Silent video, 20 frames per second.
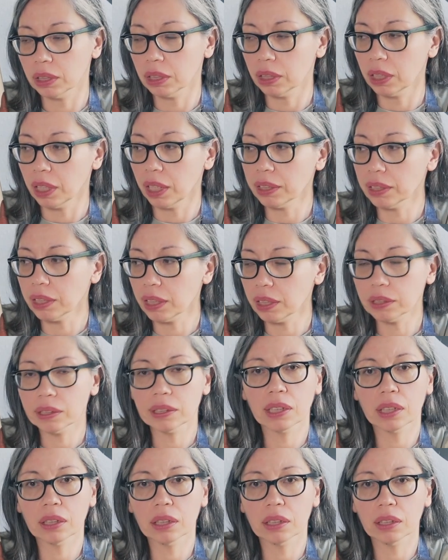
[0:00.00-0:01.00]
and then
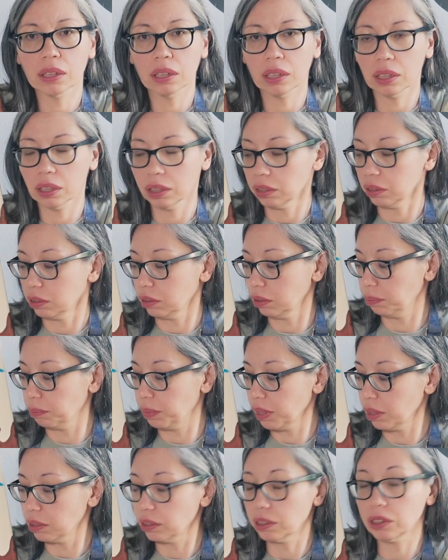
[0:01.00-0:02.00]
suddenly a
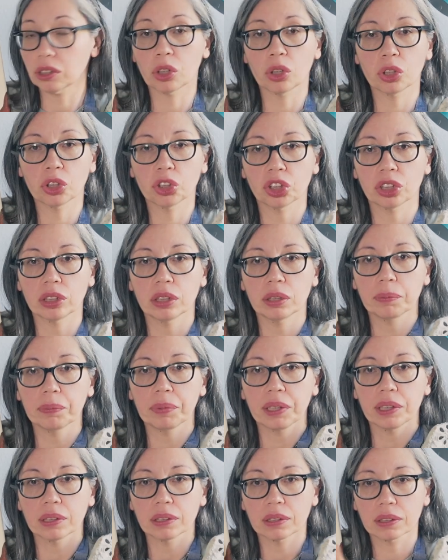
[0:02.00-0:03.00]
big sturgeon
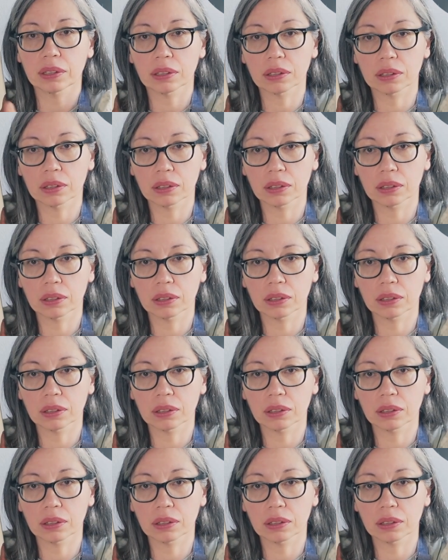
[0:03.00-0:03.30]
appears.